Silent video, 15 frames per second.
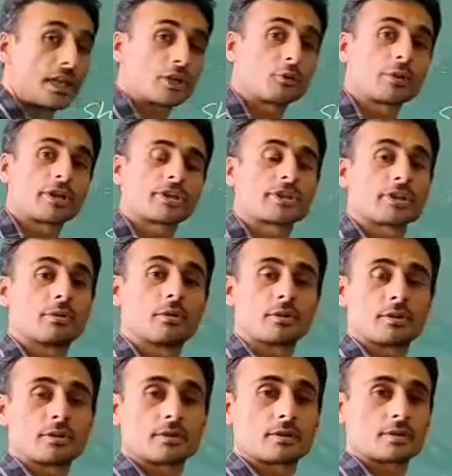The equity
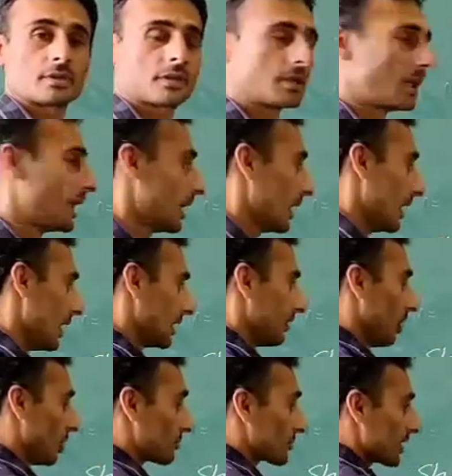shareholders. And
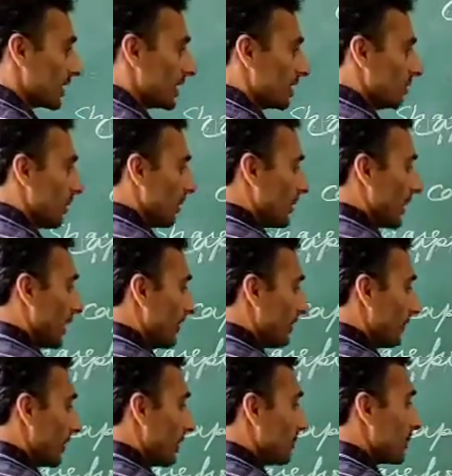the objective of
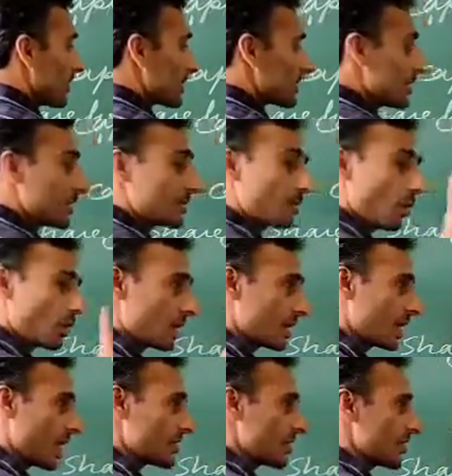every business
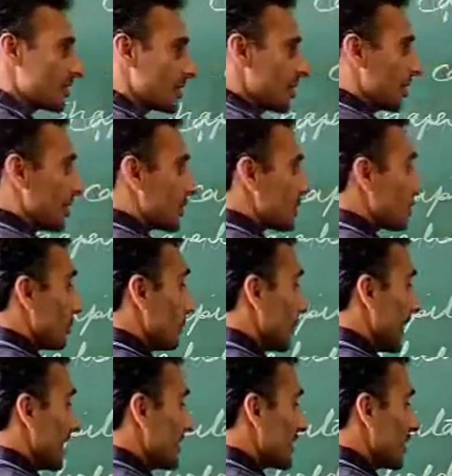organization is to
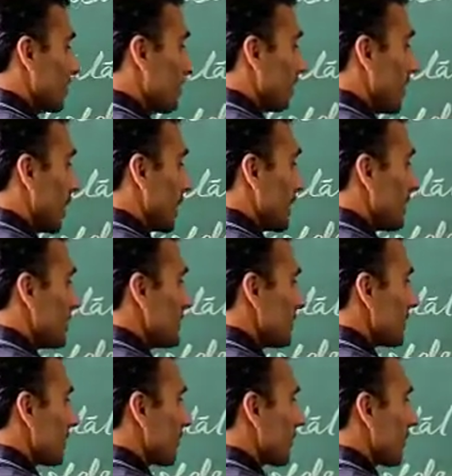
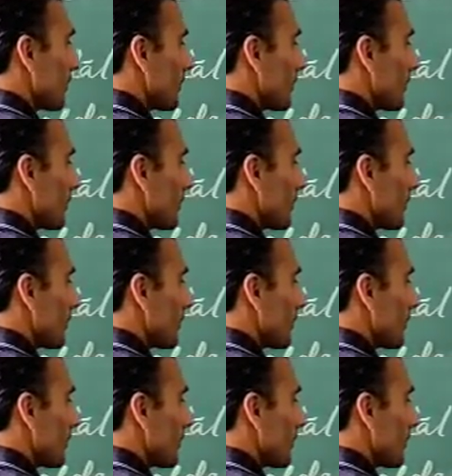maximize